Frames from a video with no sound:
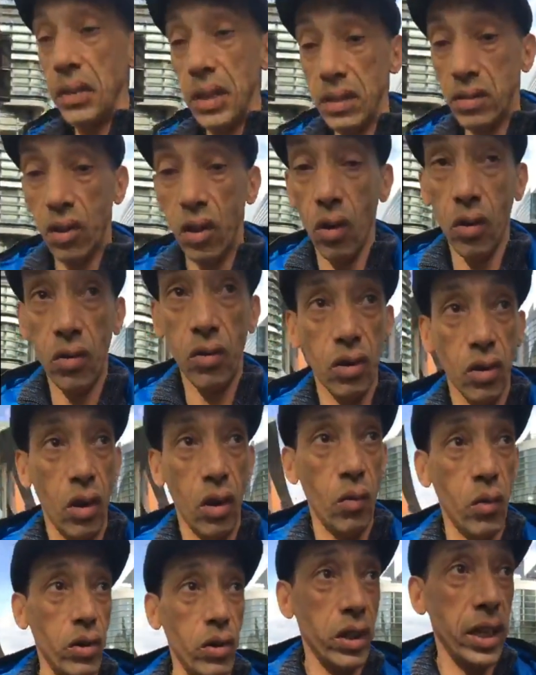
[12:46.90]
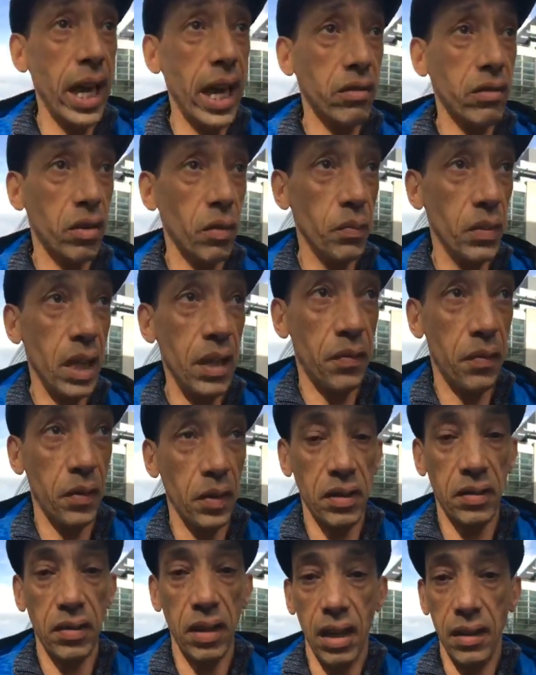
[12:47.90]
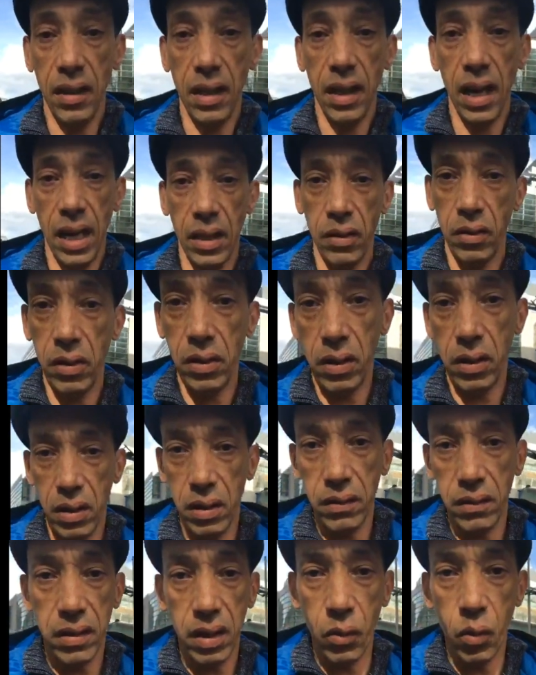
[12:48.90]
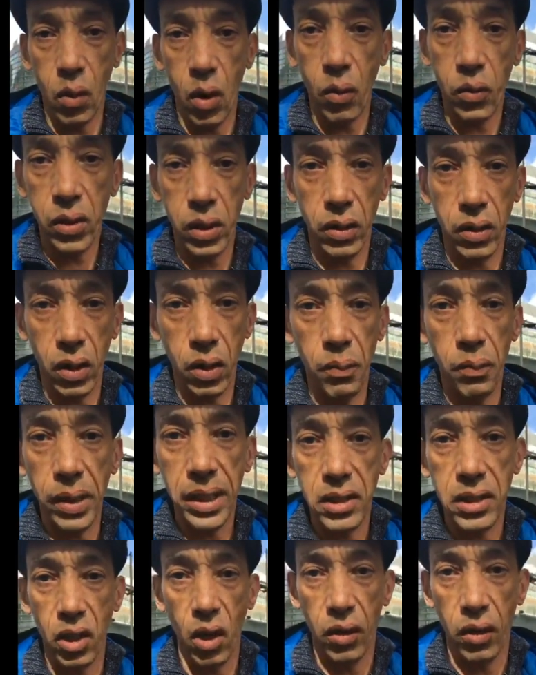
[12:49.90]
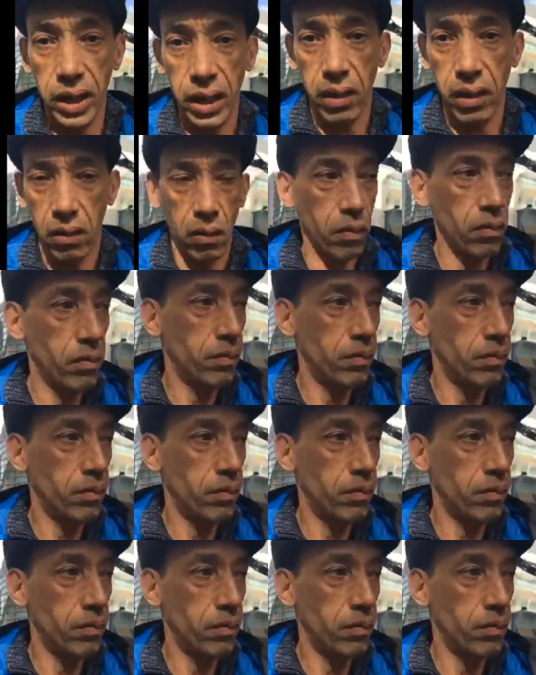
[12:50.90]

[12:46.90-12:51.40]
it's good, so we're going to get some leaflets handed out. See what we can do. Big Johnny here.